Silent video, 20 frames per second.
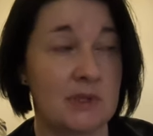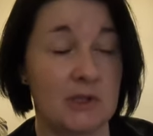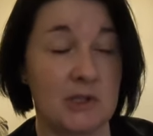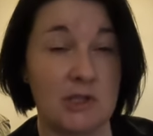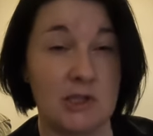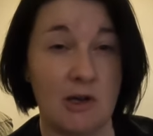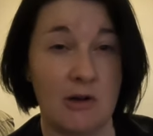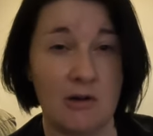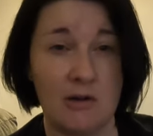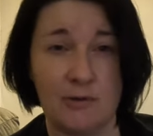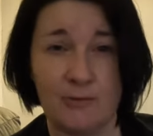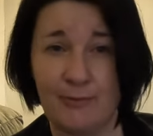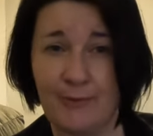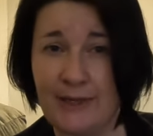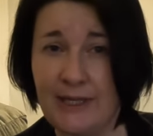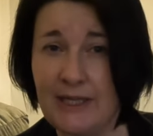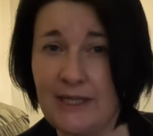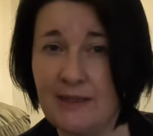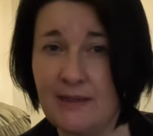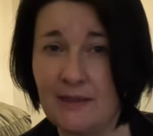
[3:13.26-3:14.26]
yarn
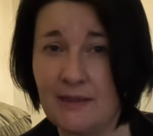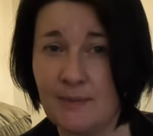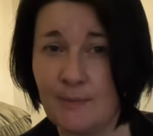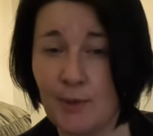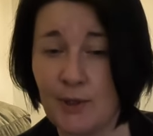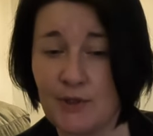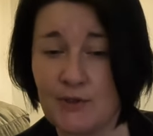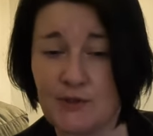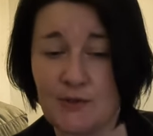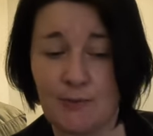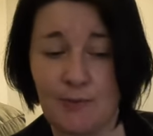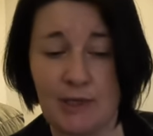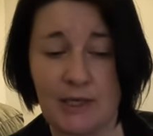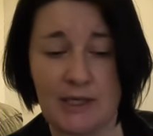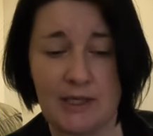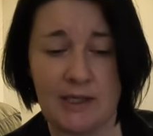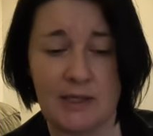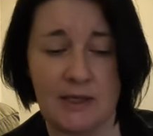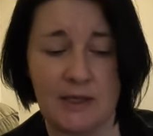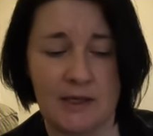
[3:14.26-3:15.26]
bee,
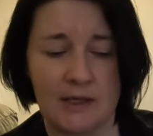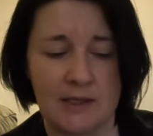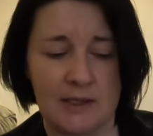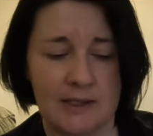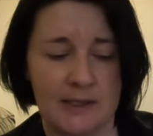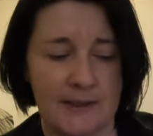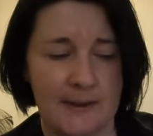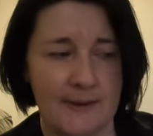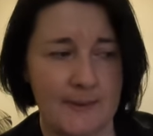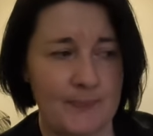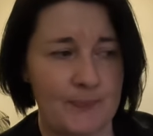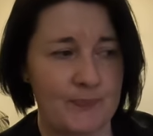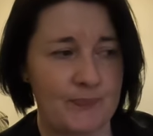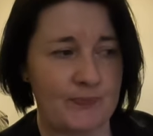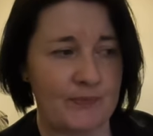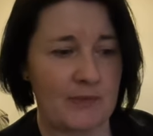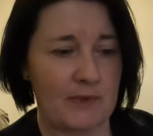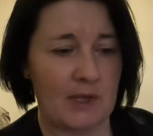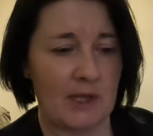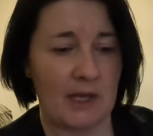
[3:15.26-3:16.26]
possibly.
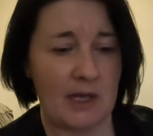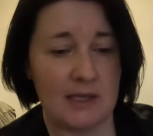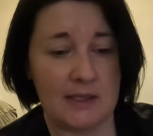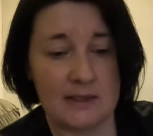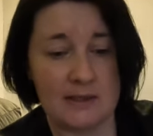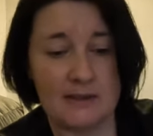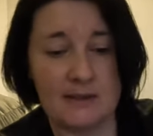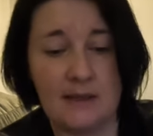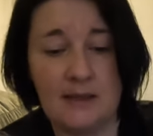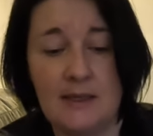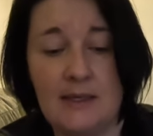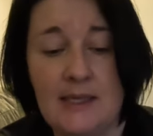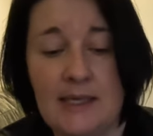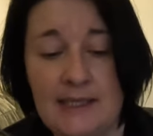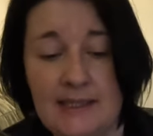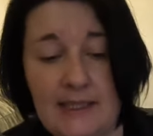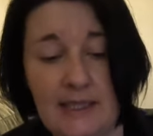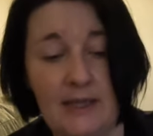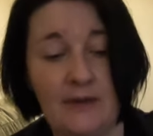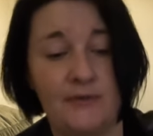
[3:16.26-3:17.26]
I
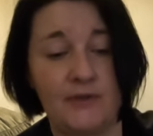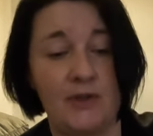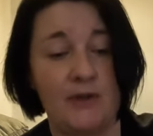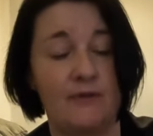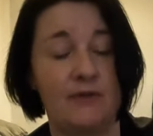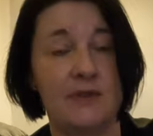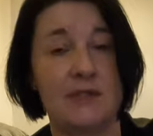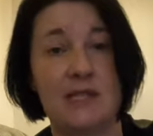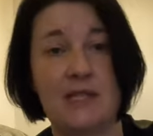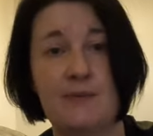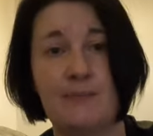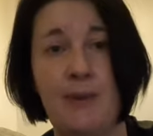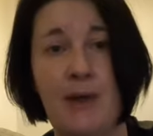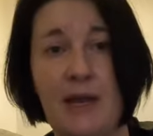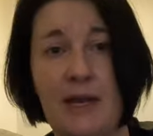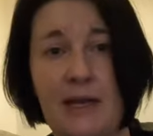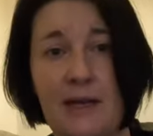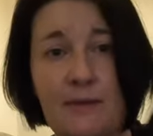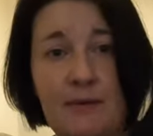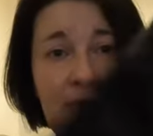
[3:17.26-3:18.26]
had it left over in this
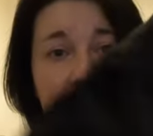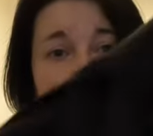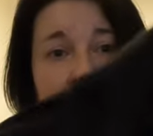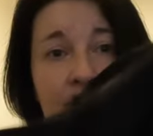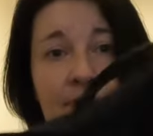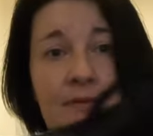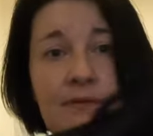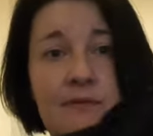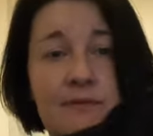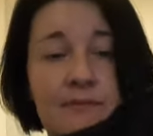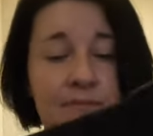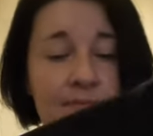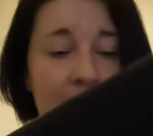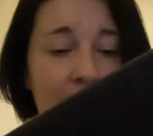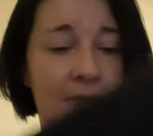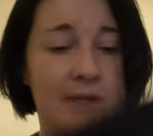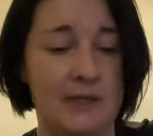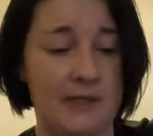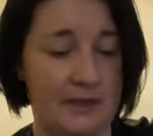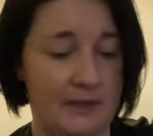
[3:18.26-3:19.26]
bag. I was
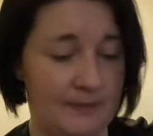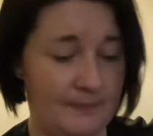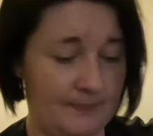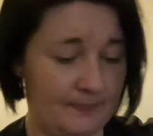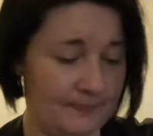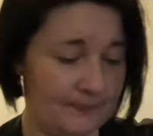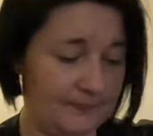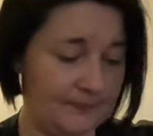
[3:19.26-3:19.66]
my